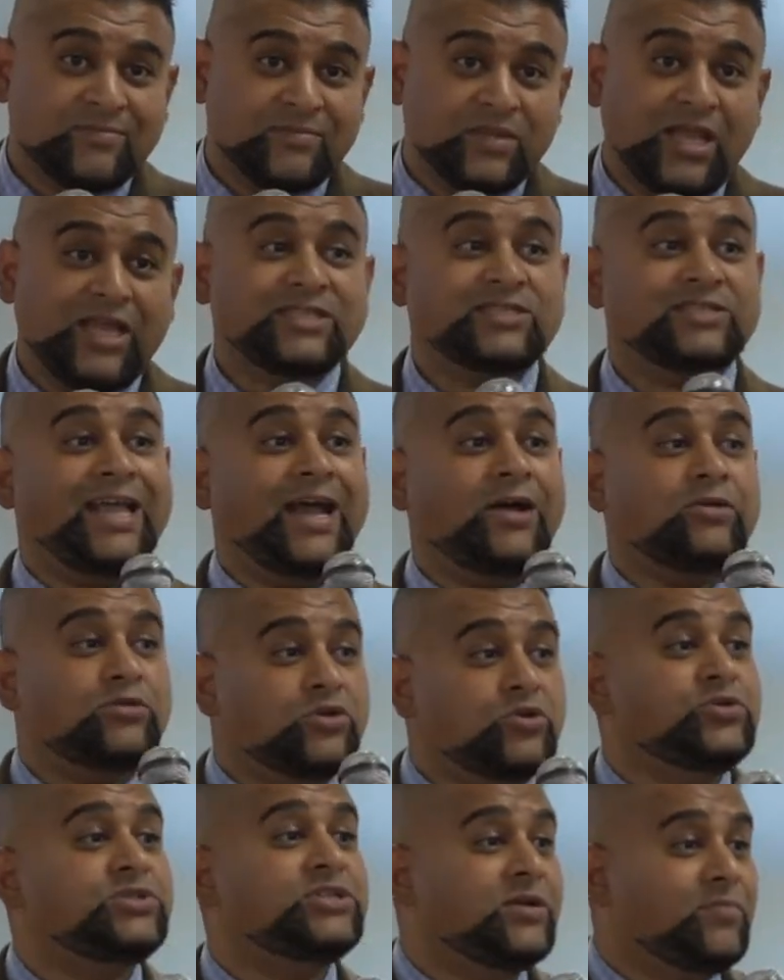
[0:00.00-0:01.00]
It's now
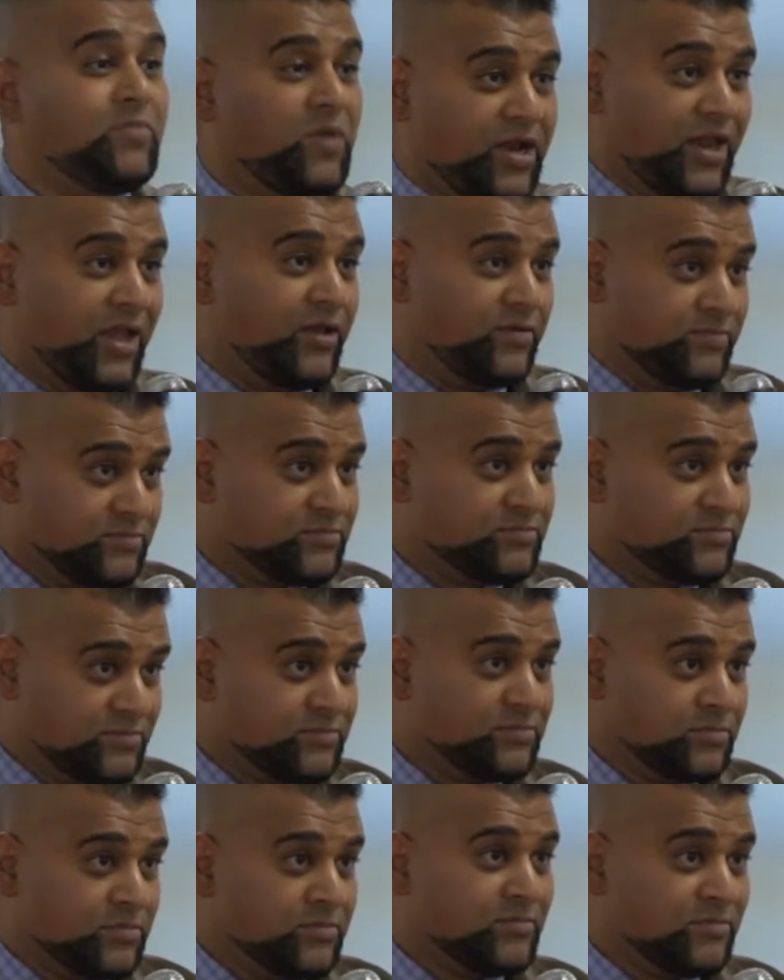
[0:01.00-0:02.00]
losing money.
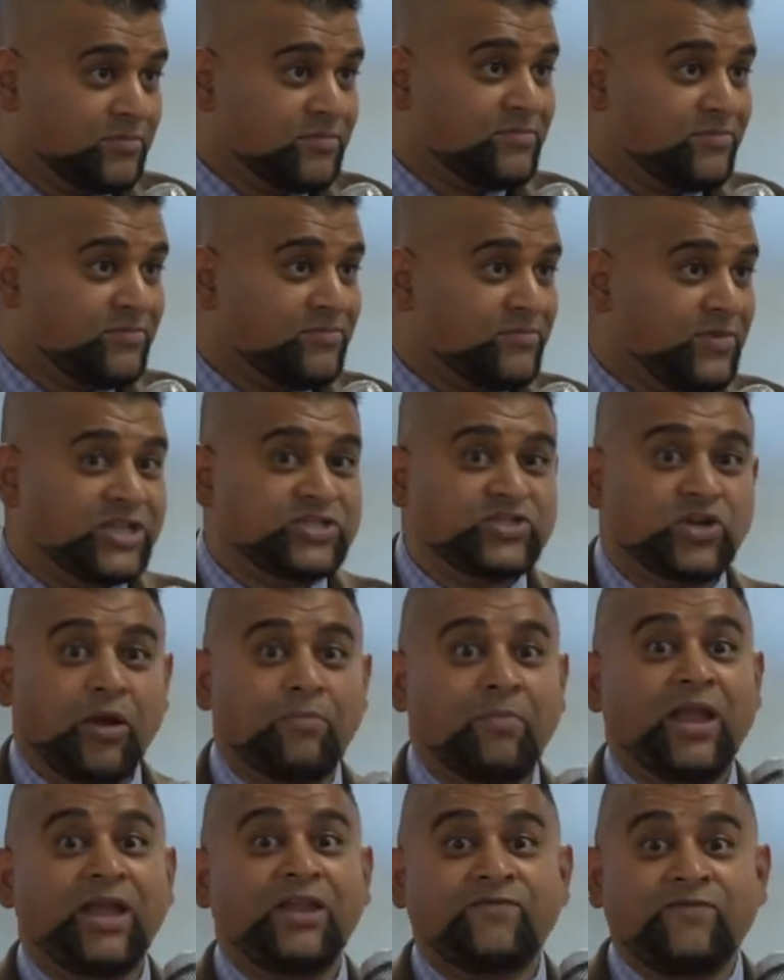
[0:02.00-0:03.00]
It's our
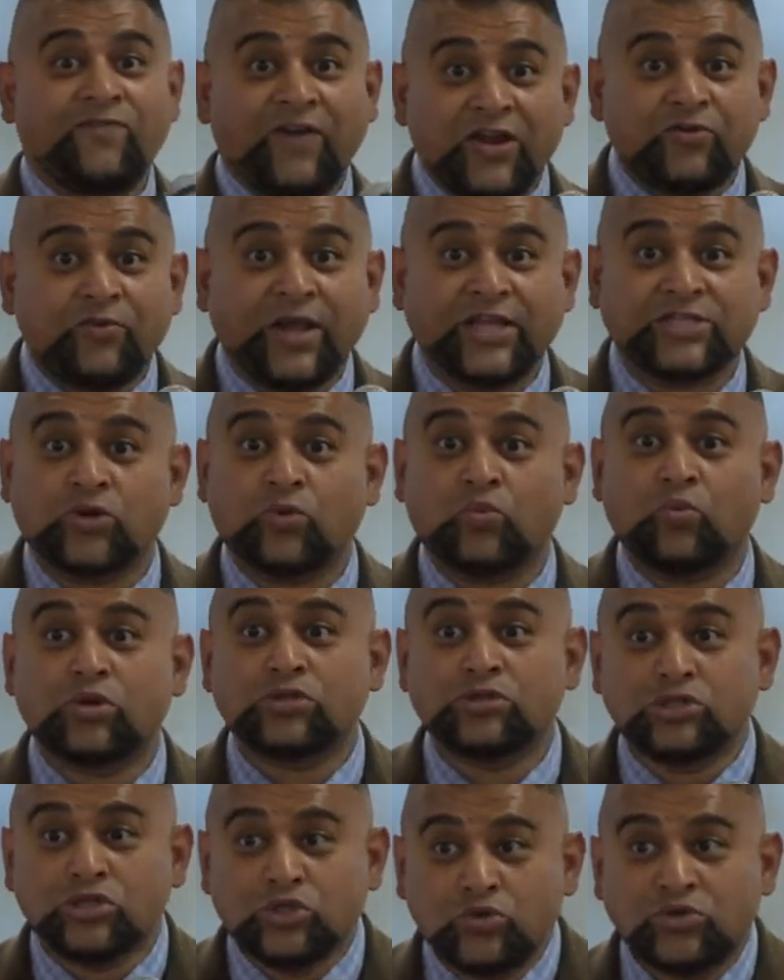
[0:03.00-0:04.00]
main fundraiser. We're
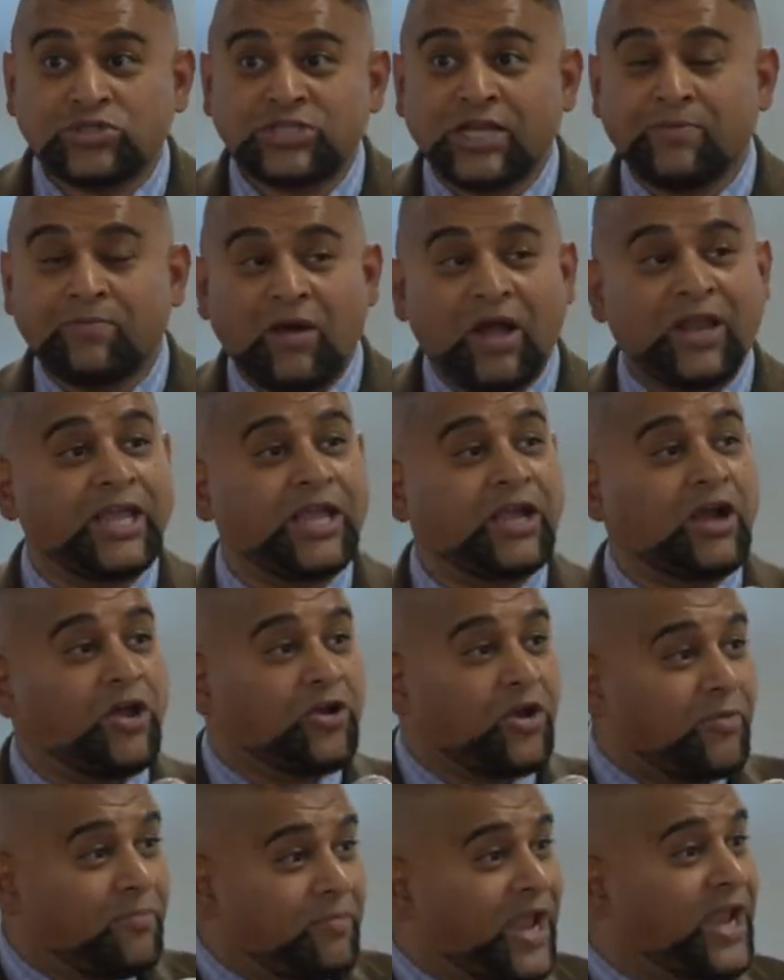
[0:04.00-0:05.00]
losing money on
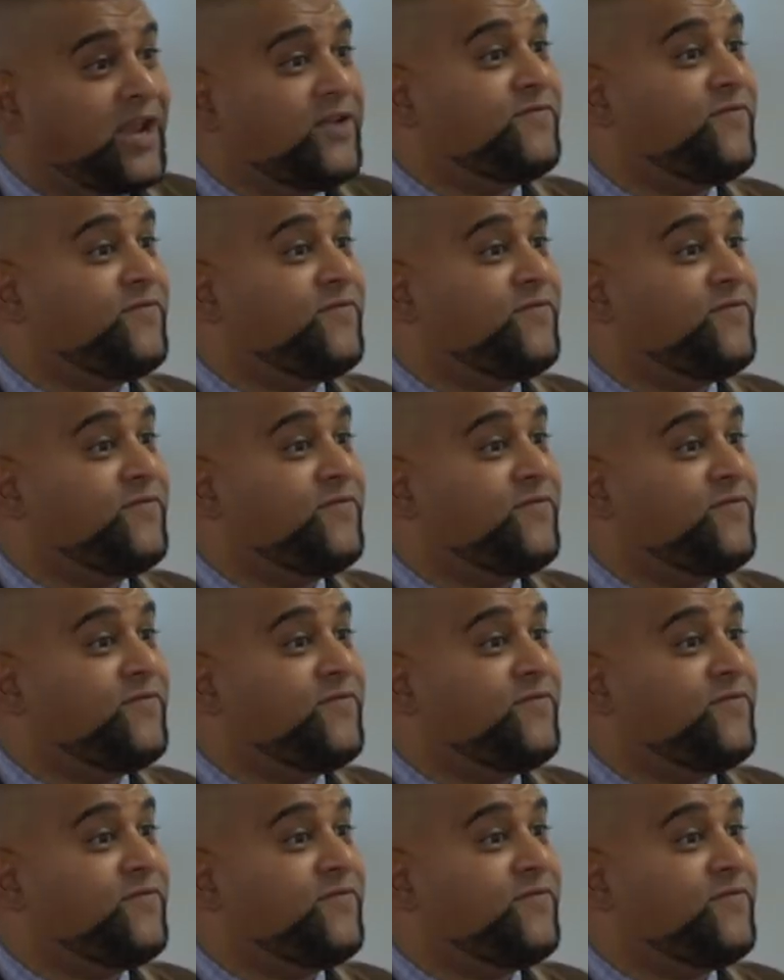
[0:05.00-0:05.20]
our main